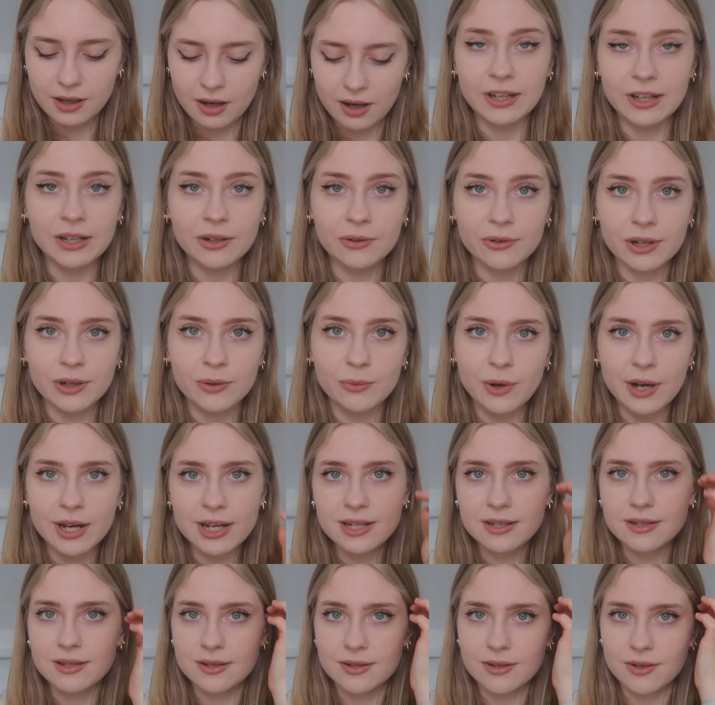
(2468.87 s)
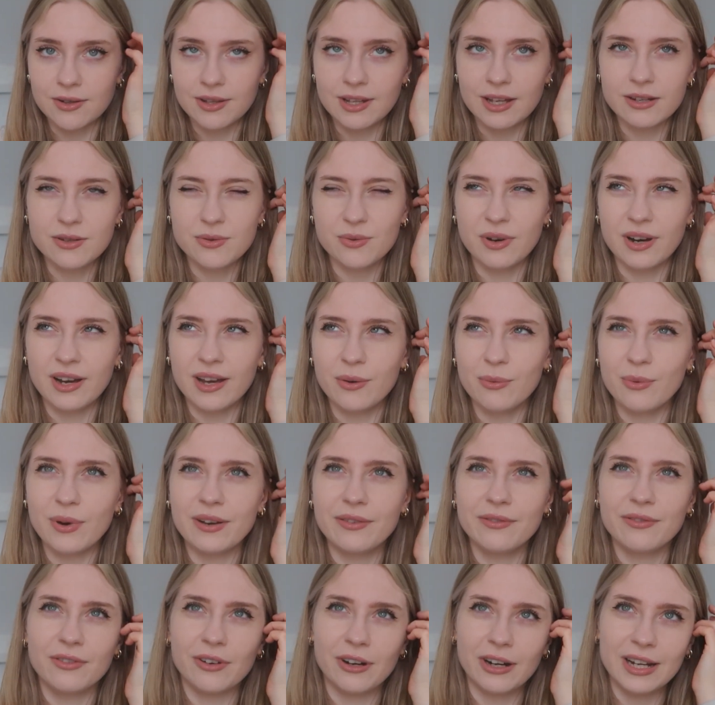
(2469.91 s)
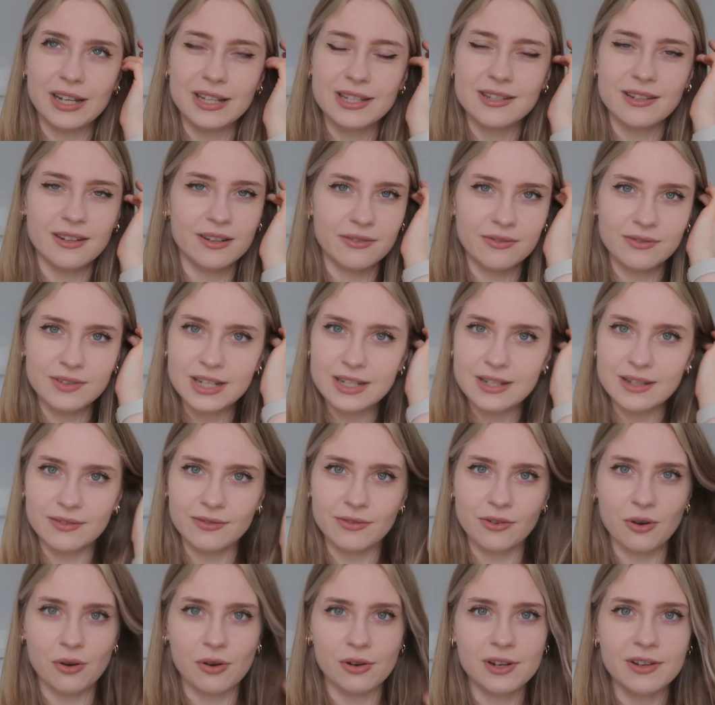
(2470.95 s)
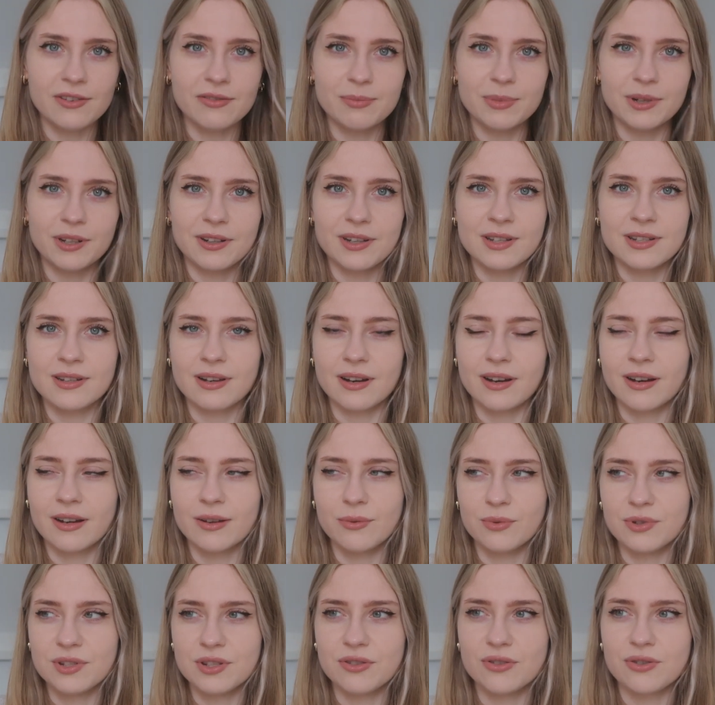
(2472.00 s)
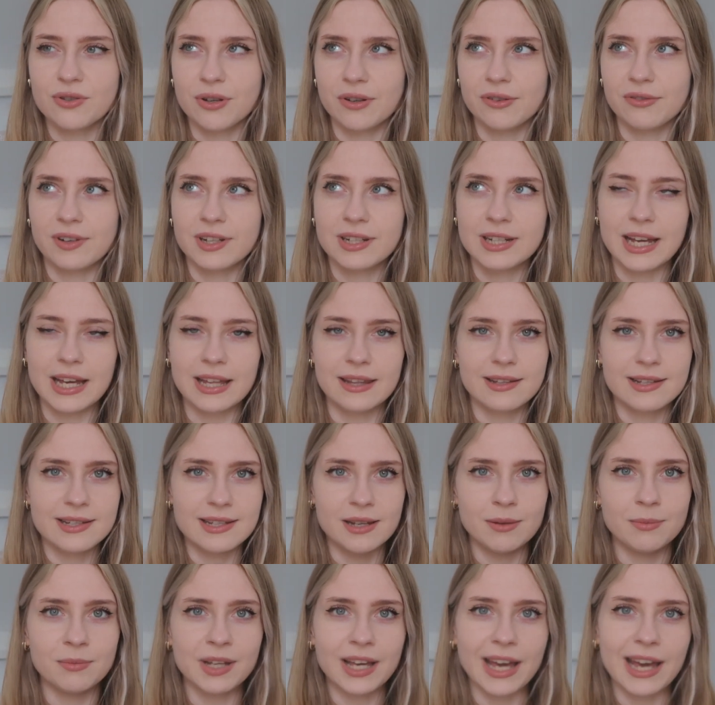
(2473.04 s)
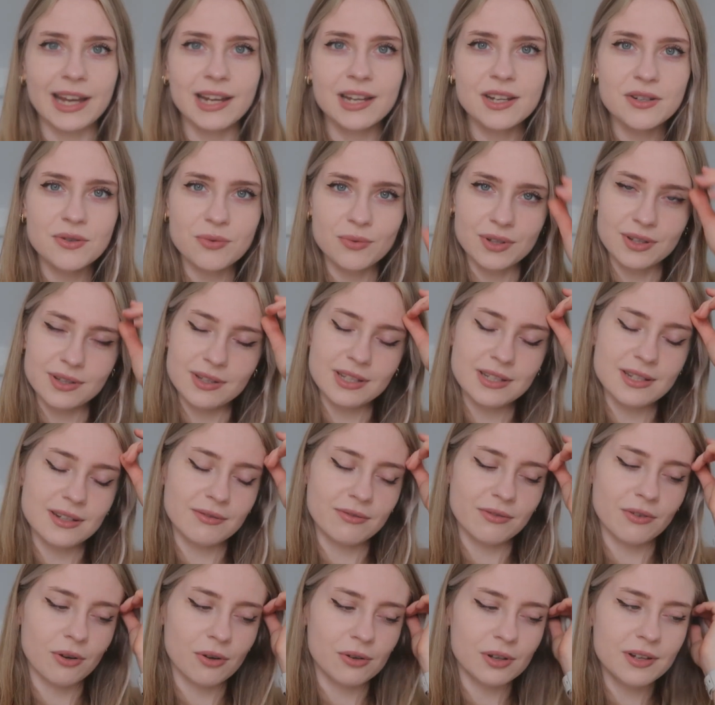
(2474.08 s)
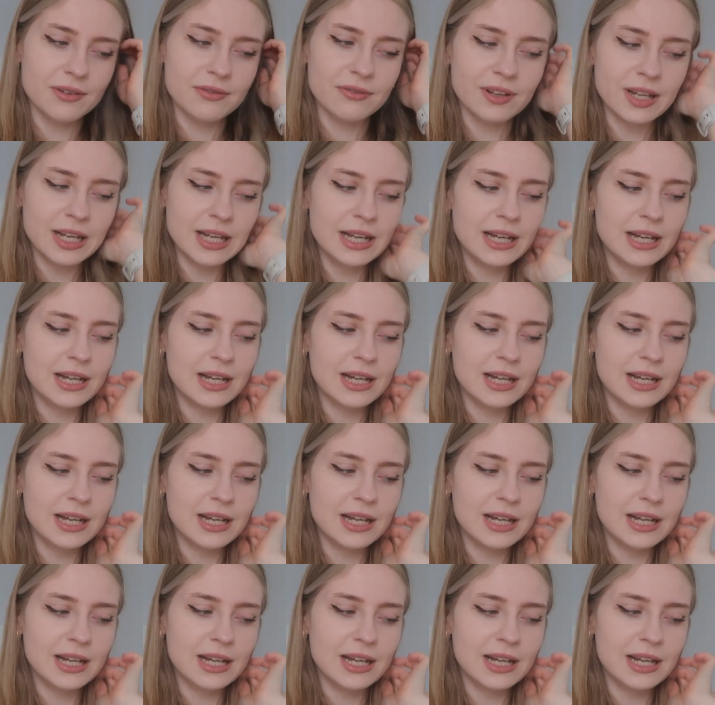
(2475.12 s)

fingering weight, so that's why I went for it instead of Knitting for Olive, because I wasn't sure if I'd get the same gauge with Knitting for Olive.